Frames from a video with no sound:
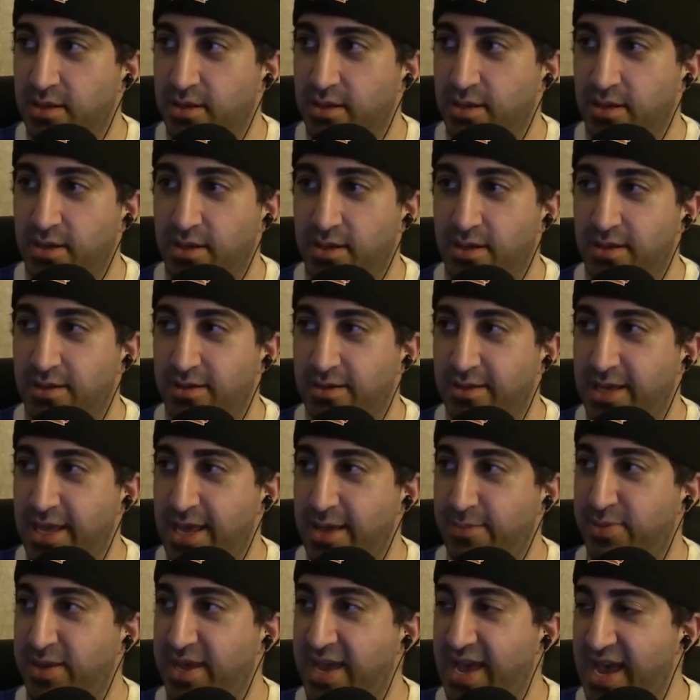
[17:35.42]
Uh,
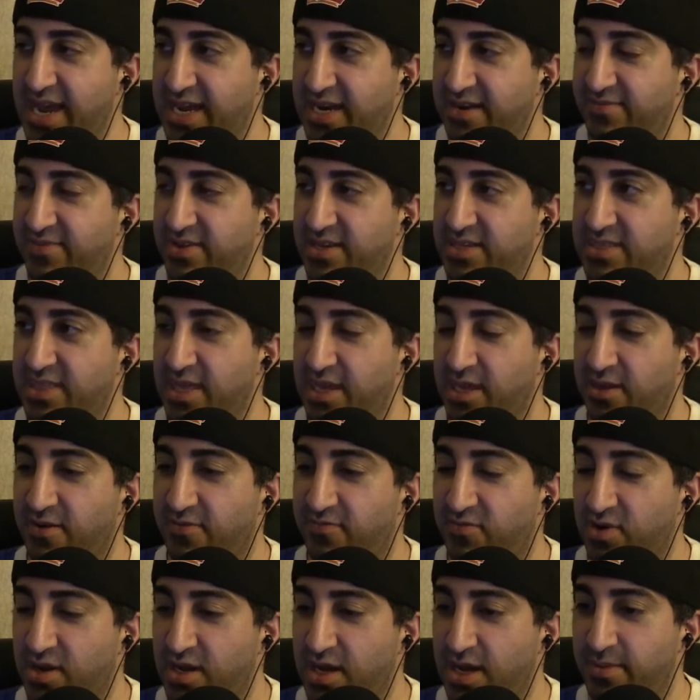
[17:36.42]
hippie activists. thank
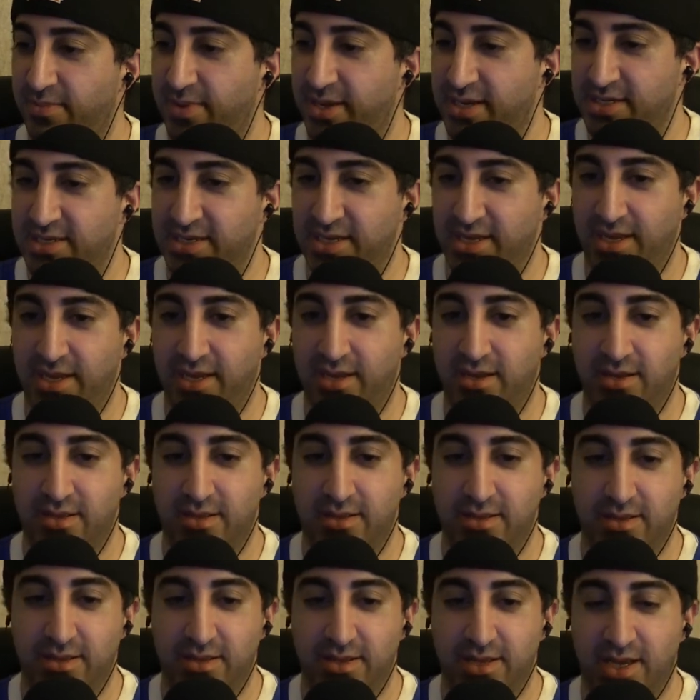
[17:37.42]
you for commenting.
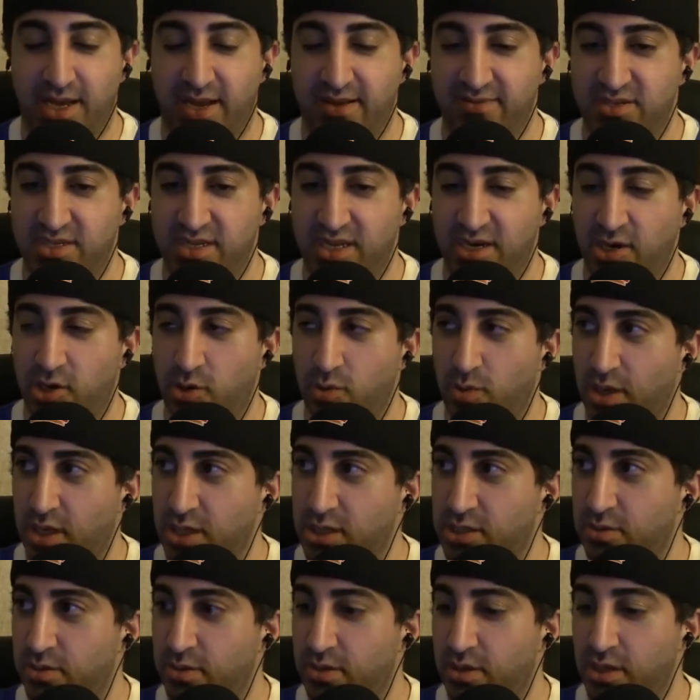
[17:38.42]
I've seen you
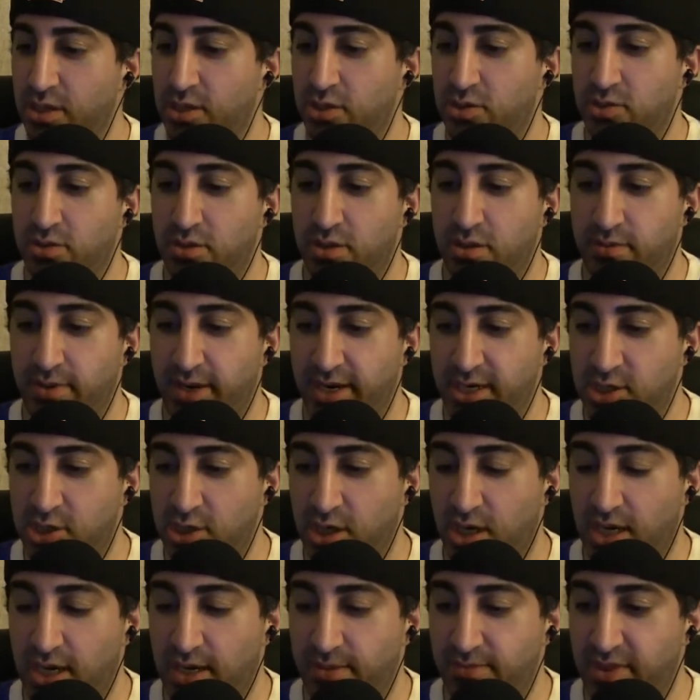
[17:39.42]
on Twitter. You do a great
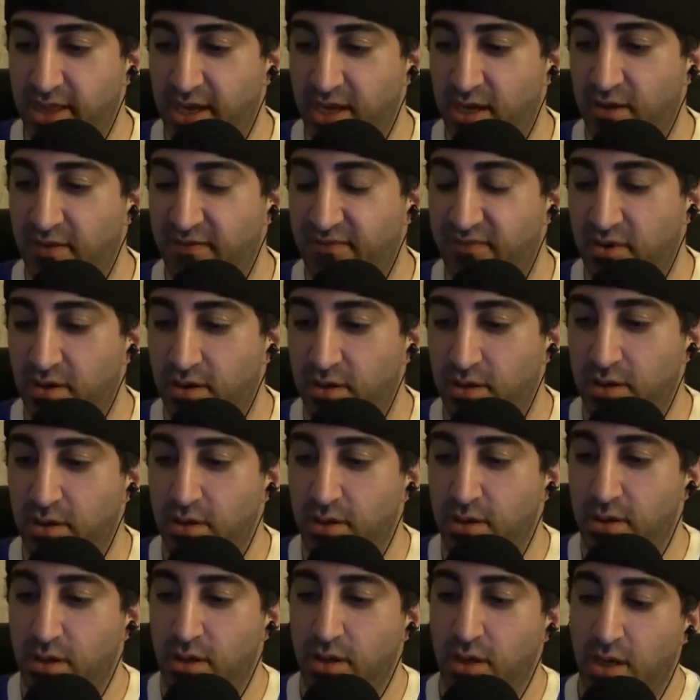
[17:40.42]
job. Thank you for
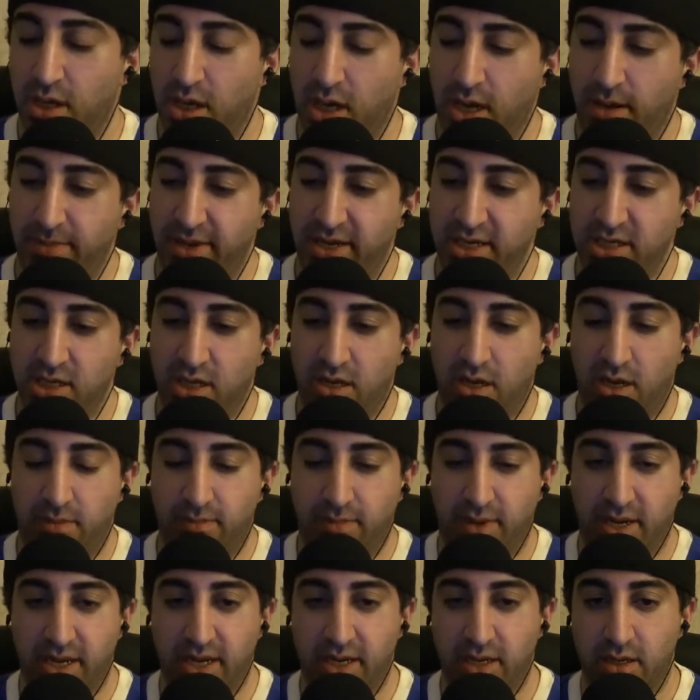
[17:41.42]
commenting on
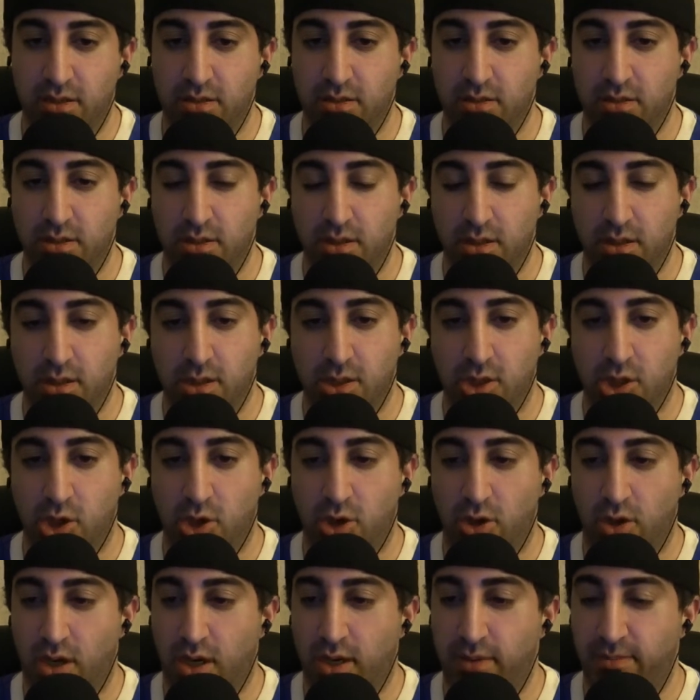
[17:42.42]
my,
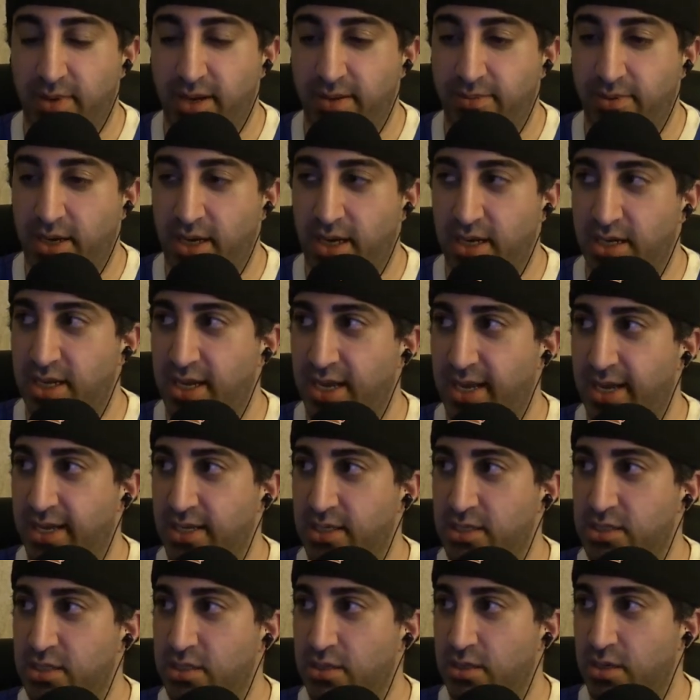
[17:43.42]
you know, on my
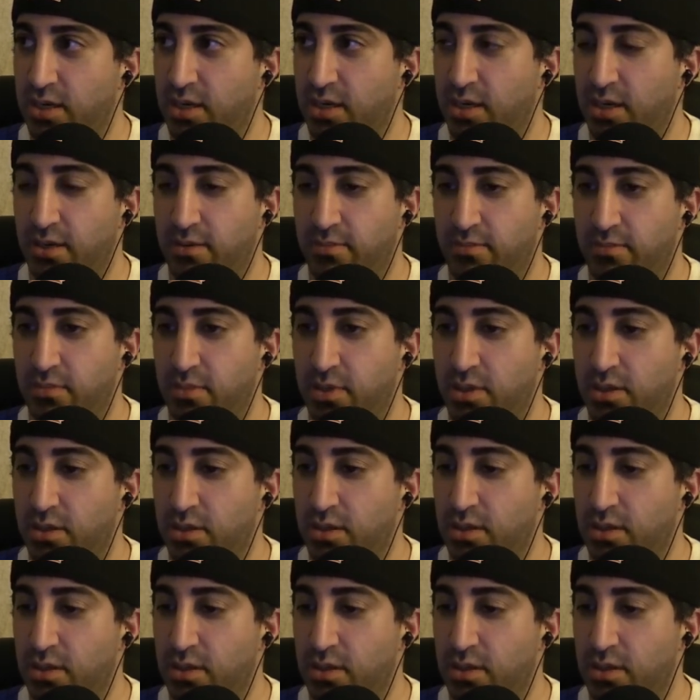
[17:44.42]
podcast. Um,